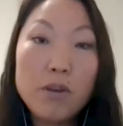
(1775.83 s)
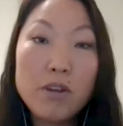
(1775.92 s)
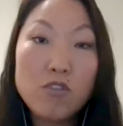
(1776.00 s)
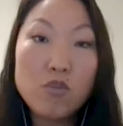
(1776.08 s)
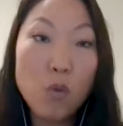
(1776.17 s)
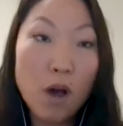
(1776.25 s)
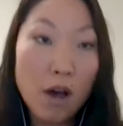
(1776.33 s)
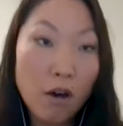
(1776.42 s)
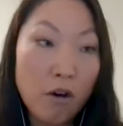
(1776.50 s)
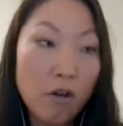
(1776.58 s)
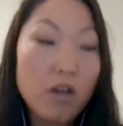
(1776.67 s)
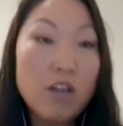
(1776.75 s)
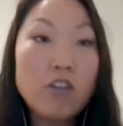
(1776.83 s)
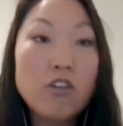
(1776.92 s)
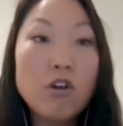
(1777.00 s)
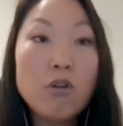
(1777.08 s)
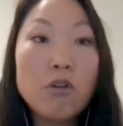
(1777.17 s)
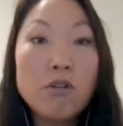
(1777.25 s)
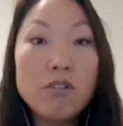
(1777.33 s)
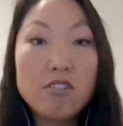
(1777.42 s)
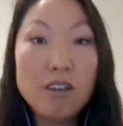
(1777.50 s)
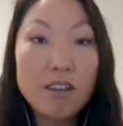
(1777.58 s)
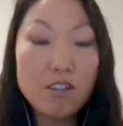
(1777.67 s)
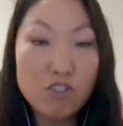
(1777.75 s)
well, know their
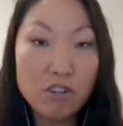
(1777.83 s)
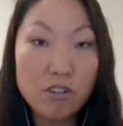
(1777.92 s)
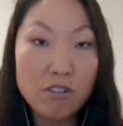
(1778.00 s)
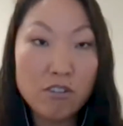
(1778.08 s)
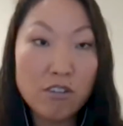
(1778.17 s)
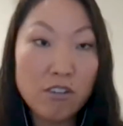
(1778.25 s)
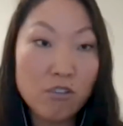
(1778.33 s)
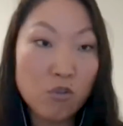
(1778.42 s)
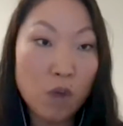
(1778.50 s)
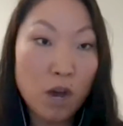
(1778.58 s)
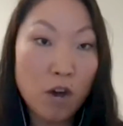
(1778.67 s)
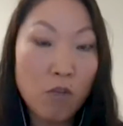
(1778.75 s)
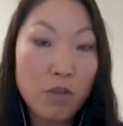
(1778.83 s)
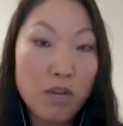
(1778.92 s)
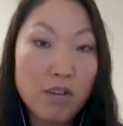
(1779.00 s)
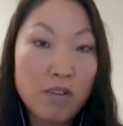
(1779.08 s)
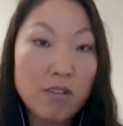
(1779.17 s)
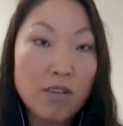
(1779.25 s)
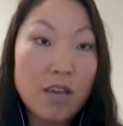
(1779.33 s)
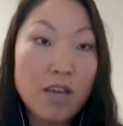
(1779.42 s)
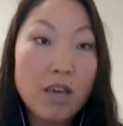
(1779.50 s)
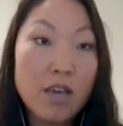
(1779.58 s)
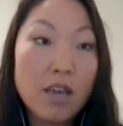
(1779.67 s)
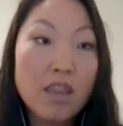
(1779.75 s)
intentions as well, because
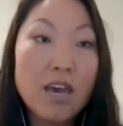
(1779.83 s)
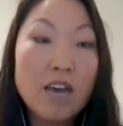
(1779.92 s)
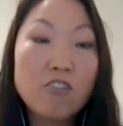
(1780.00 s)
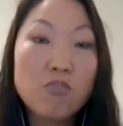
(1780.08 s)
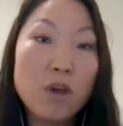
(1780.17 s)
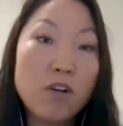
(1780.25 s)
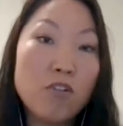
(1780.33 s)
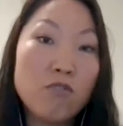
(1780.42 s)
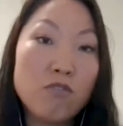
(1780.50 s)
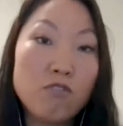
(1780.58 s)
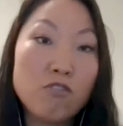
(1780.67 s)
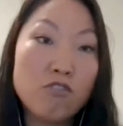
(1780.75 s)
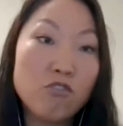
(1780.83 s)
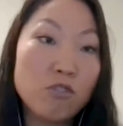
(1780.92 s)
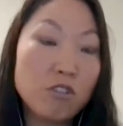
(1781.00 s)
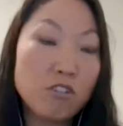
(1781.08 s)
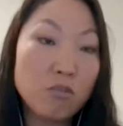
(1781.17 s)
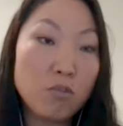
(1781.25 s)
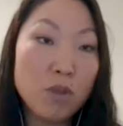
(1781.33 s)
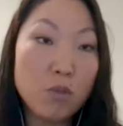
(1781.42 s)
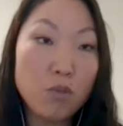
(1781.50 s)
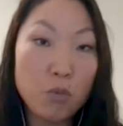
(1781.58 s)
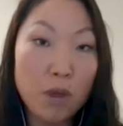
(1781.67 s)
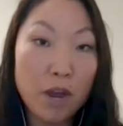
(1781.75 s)
that is better for the student to be
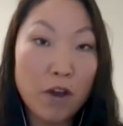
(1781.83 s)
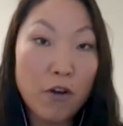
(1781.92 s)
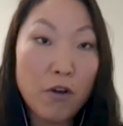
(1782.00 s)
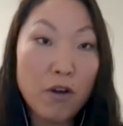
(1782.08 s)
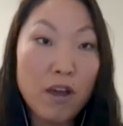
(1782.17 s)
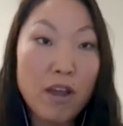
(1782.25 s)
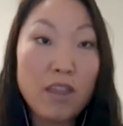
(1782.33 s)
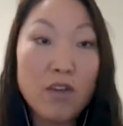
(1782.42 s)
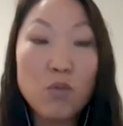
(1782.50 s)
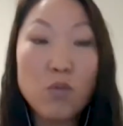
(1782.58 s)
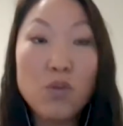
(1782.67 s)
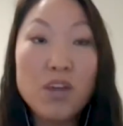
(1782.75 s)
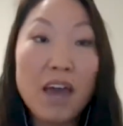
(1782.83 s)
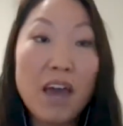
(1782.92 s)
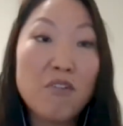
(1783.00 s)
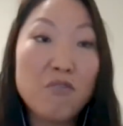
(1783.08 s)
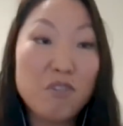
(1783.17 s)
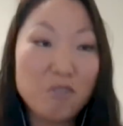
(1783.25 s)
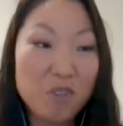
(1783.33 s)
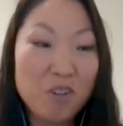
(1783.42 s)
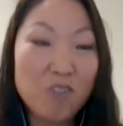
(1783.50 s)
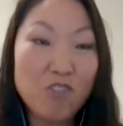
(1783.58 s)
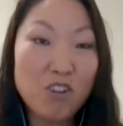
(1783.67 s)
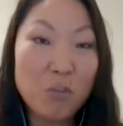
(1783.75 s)
prepared. And then we have those
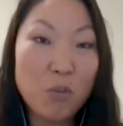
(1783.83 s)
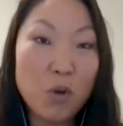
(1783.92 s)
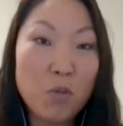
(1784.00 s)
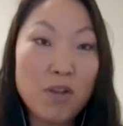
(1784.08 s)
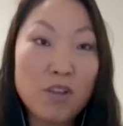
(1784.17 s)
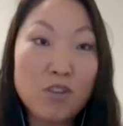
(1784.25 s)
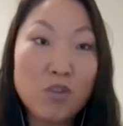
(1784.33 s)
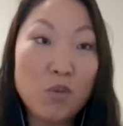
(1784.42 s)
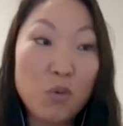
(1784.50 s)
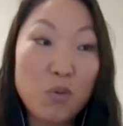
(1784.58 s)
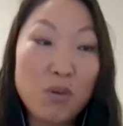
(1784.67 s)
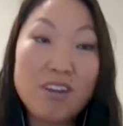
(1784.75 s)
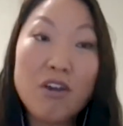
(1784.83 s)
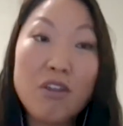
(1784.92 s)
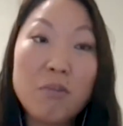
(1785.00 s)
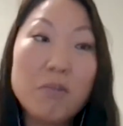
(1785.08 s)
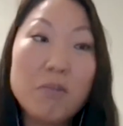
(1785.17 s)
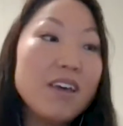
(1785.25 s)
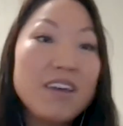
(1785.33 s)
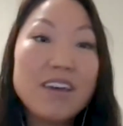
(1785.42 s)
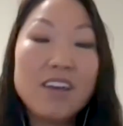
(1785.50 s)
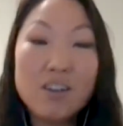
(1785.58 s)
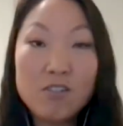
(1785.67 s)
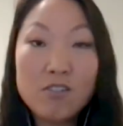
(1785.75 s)
coaching appointments where we tell them,
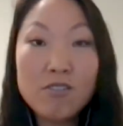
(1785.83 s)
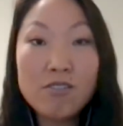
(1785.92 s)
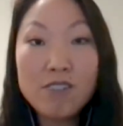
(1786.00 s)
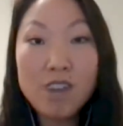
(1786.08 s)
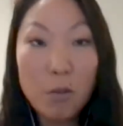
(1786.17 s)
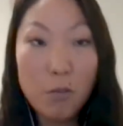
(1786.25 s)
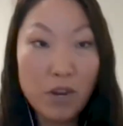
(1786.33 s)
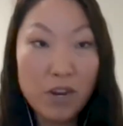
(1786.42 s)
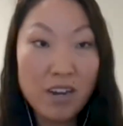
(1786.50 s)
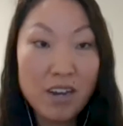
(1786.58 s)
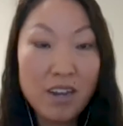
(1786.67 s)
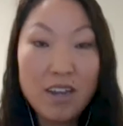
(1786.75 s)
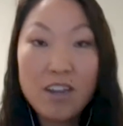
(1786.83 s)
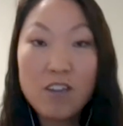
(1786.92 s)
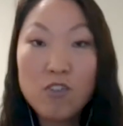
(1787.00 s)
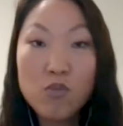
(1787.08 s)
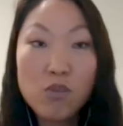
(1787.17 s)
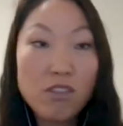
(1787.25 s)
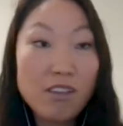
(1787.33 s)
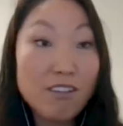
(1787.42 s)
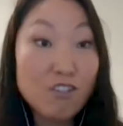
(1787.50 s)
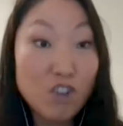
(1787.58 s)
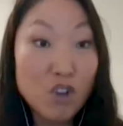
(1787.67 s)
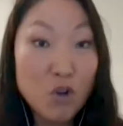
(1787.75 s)
here's this company, here's what they
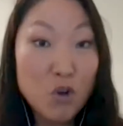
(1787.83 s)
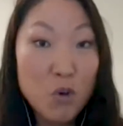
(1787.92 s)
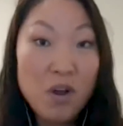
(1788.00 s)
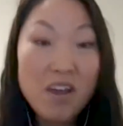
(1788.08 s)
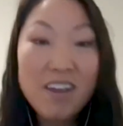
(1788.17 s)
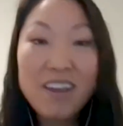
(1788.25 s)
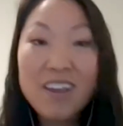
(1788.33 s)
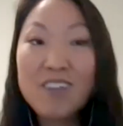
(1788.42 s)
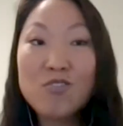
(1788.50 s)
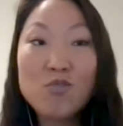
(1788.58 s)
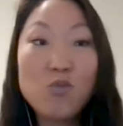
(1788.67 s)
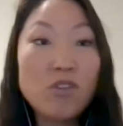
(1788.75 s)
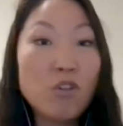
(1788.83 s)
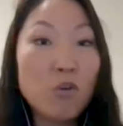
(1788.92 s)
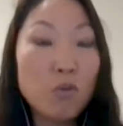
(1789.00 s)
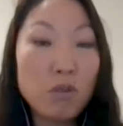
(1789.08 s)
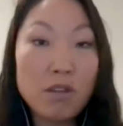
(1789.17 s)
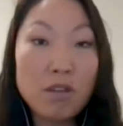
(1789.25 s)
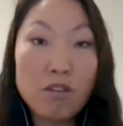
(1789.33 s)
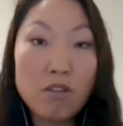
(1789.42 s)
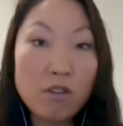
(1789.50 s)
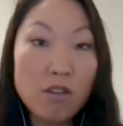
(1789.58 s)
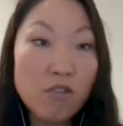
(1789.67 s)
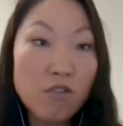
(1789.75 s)
do, here's what they're really
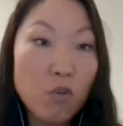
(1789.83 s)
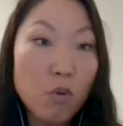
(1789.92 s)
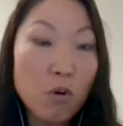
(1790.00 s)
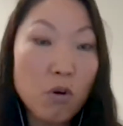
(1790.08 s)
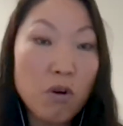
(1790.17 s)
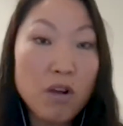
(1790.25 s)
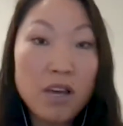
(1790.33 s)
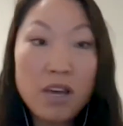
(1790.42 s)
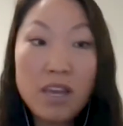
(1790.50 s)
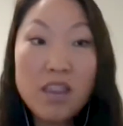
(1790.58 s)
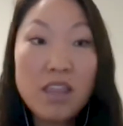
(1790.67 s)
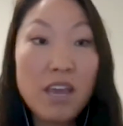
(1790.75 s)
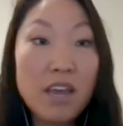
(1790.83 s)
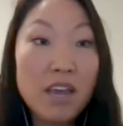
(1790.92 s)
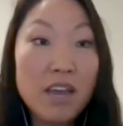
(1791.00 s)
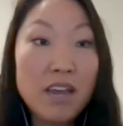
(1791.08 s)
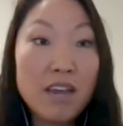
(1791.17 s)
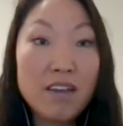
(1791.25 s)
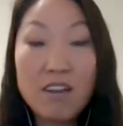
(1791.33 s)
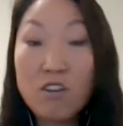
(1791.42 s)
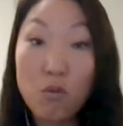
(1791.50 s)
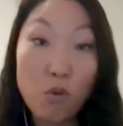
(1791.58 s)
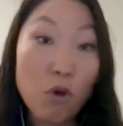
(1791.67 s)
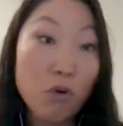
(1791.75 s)
looking for. they can
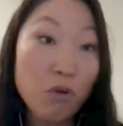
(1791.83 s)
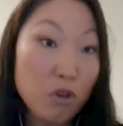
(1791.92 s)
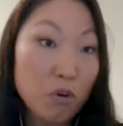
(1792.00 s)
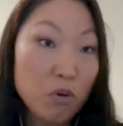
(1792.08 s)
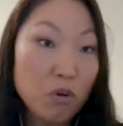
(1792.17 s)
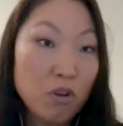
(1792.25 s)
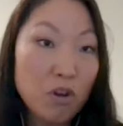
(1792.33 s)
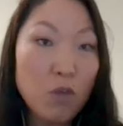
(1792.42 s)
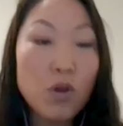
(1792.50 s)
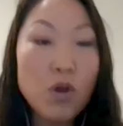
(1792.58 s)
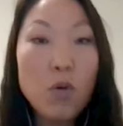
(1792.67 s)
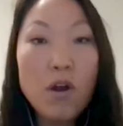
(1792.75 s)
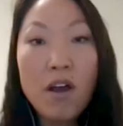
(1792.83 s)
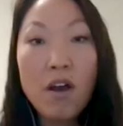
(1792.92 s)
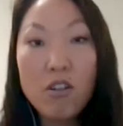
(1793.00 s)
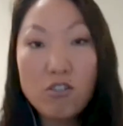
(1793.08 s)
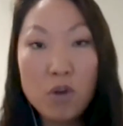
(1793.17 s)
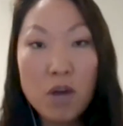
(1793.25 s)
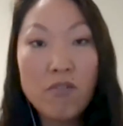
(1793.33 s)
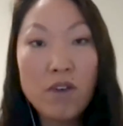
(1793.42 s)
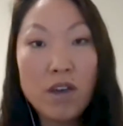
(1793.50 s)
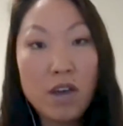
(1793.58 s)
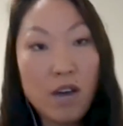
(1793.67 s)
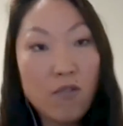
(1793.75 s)
grow you. We want to also have
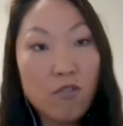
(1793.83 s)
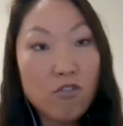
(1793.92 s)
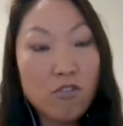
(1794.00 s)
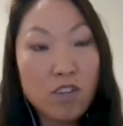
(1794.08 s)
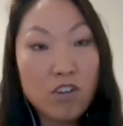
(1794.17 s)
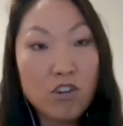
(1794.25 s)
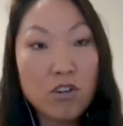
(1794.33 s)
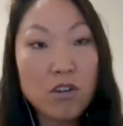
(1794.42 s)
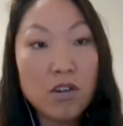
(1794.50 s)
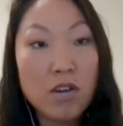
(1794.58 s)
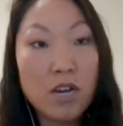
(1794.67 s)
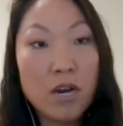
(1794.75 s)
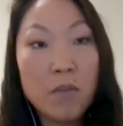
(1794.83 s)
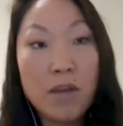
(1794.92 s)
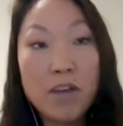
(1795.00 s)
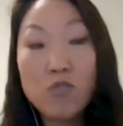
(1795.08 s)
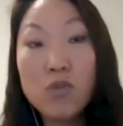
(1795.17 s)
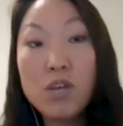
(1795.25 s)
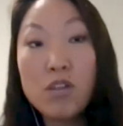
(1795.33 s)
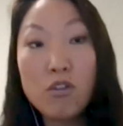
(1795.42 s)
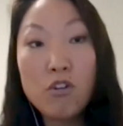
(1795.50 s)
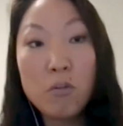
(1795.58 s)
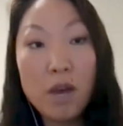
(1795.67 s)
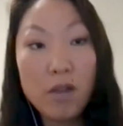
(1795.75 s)
that conversation as we
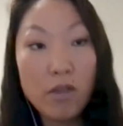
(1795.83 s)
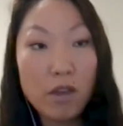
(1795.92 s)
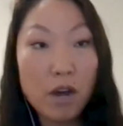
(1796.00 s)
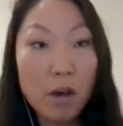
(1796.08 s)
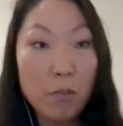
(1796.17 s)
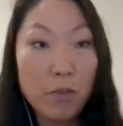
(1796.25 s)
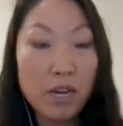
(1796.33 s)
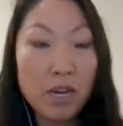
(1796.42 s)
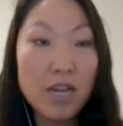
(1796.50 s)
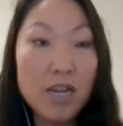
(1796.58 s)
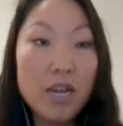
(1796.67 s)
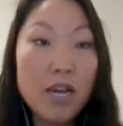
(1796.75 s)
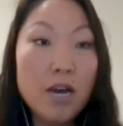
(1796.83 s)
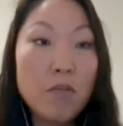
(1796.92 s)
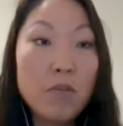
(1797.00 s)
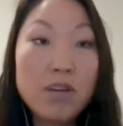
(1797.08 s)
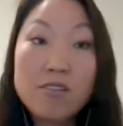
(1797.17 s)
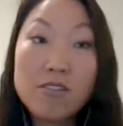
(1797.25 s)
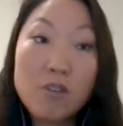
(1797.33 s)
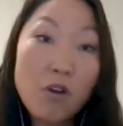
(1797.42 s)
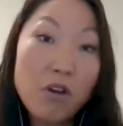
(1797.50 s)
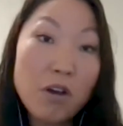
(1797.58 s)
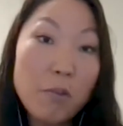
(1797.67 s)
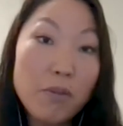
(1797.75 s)
learn about the company, because there
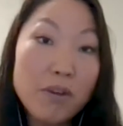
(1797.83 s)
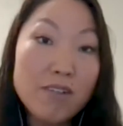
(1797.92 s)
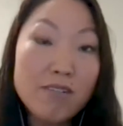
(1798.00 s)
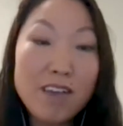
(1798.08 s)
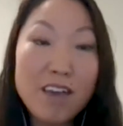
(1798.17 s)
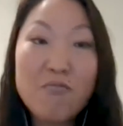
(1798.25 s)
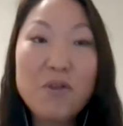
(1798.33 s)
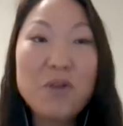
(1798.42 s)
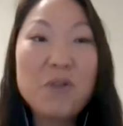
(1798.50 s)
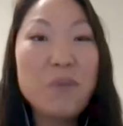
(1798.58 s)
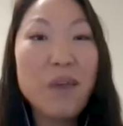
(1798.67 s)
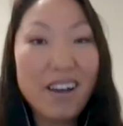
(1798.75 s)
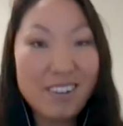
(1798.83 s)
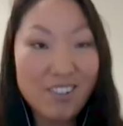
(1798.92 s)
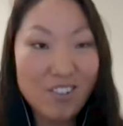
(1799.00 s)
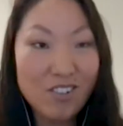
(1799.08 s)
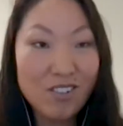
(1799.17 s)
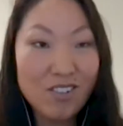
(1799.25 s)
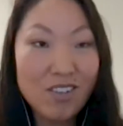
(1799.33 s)
are companies that have better packages,